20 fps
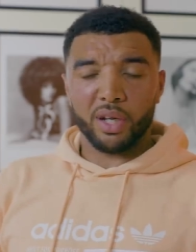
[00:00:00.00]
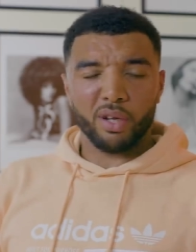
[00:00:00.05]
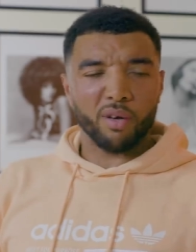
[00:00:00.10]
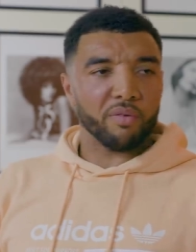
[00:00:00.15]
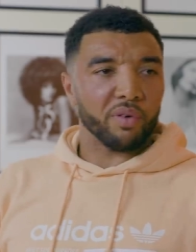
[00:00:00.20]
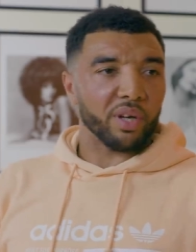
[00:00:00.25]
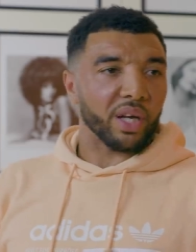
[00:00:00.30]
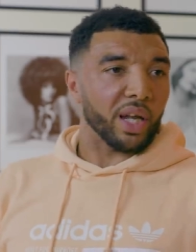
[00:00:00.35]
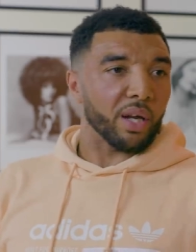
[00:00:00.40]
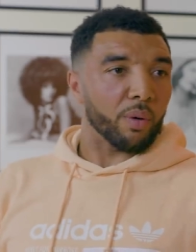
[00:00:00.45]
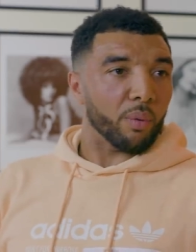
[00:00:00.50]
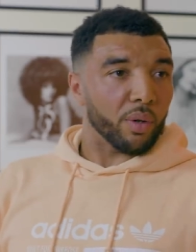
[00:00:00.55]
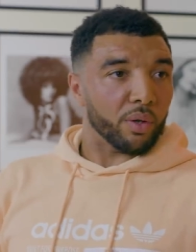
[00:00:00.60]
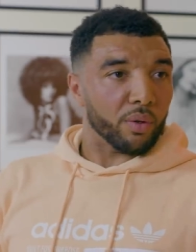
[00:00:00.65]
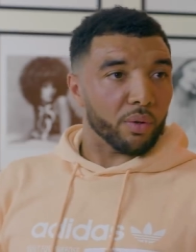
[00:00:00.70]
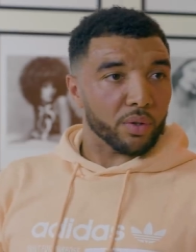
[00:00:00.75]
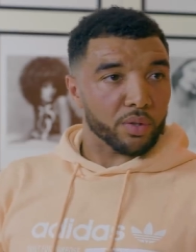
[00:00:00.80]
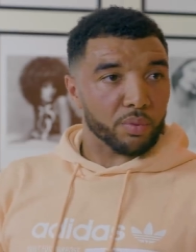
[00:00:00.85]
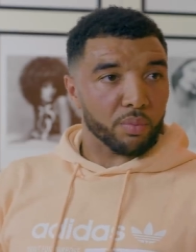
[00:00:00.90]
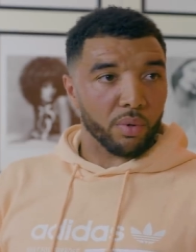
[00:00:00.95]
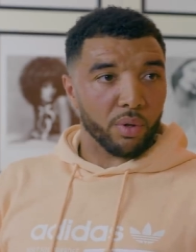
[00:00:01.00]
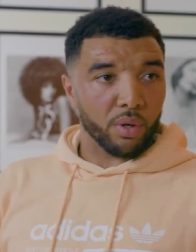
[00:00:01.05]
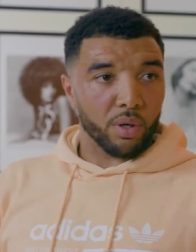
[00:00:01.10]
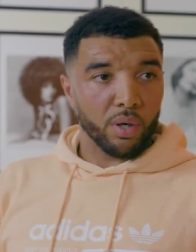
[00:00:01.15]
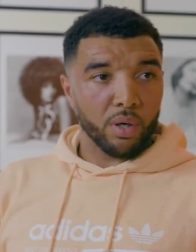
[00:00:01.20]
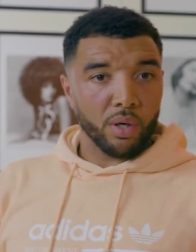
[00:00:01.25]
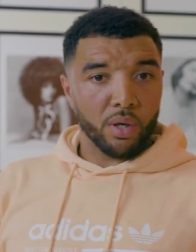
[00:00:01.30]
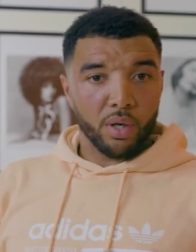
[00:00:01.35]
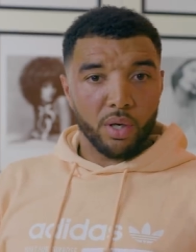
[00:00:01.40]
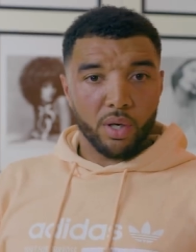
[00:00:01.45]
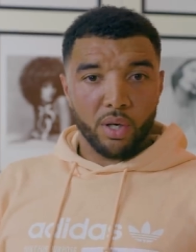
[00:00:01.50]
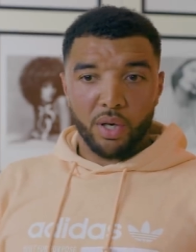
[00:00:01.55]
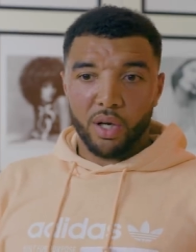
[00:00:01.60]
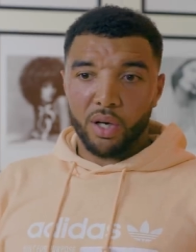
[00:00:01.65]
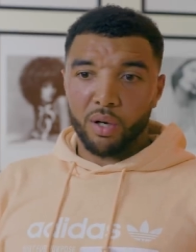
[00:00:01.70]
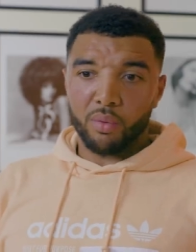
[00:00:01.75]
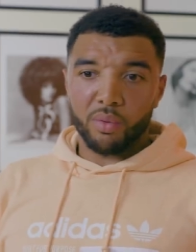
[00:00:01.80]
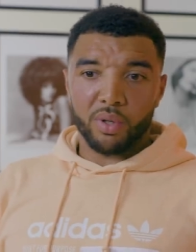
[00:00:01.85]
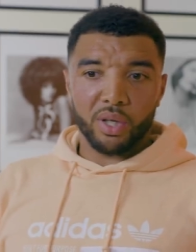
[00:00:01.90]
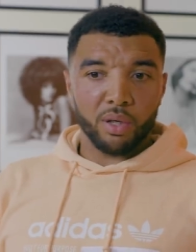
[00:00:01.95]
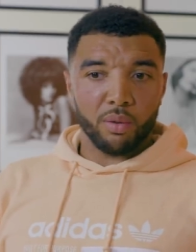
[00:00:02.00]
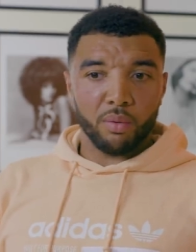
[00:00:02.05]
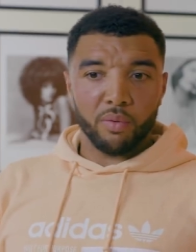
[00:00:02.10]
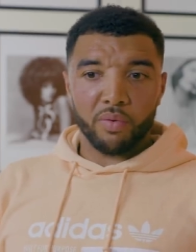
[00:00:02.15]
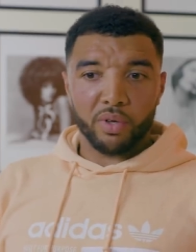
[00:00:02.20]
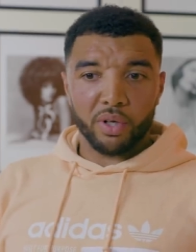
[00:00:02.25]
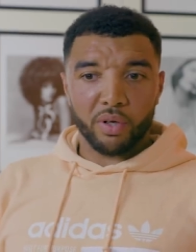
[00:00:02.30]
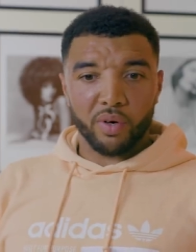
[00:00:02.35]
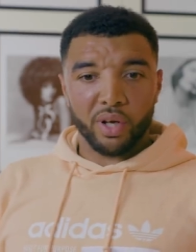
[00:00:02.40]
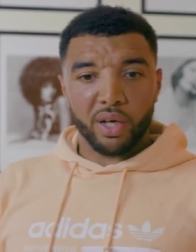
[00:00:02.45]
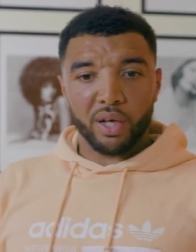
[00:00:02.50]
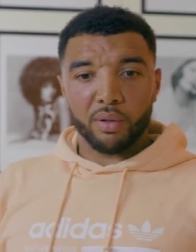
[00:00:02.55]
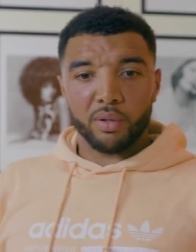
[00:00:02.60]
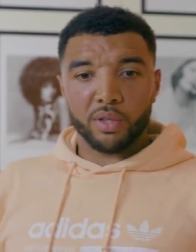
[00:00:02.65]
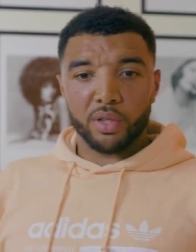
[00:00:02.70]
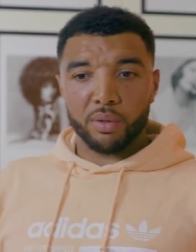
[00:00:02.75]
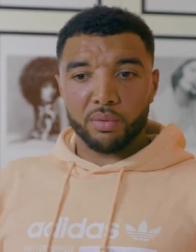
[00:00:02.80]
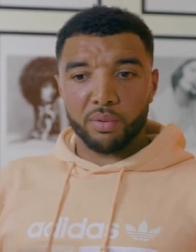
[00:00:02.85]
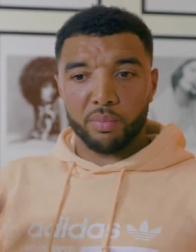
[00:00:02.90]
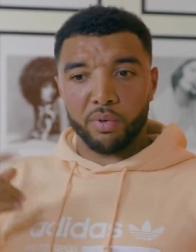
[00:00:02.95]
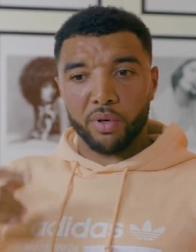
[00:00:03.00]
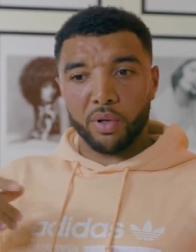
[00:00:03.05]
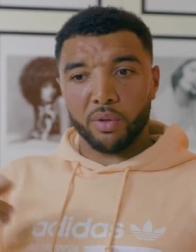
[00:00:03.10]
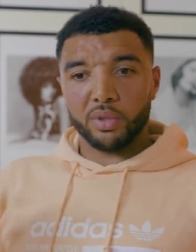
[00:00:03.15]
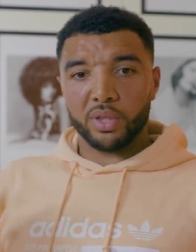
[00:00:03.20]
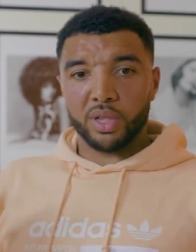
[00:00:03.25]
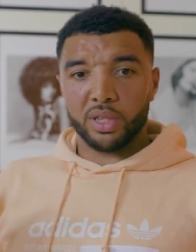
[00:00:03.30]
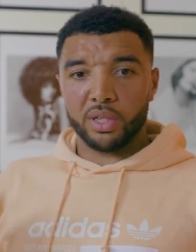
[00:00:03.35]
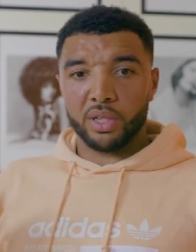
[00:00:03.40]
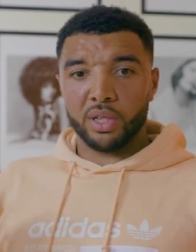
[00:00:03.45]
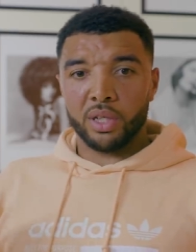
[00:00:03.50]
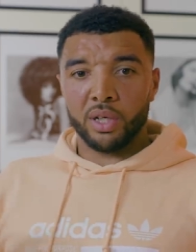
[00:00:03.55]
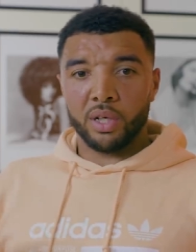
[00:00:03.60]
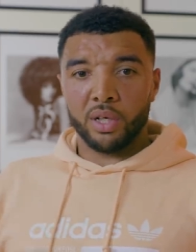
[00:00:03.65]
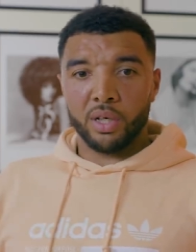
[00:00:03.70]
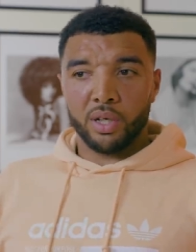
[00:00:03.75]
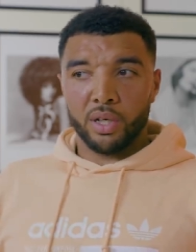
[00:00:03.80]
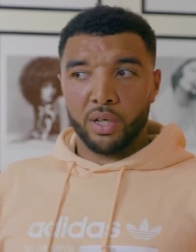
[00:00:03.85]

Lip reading: I don't think anyone does, but I don't deal with it great in terms of processing it.